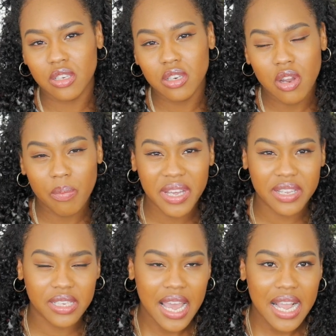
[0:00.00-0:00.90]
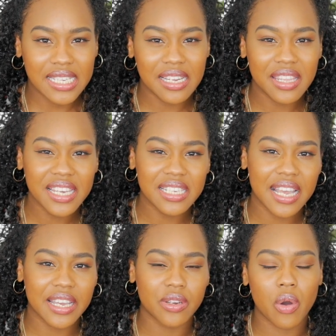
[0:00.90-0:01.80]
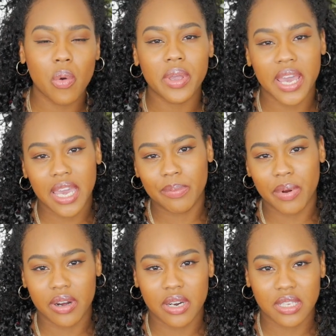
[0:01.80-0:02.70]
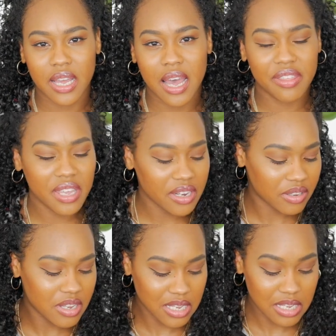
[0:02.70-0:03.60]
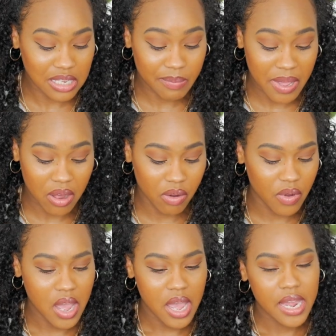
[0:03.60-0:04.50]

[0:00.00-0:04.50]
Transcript: not because I think it's like an okay product. I think this is the smell.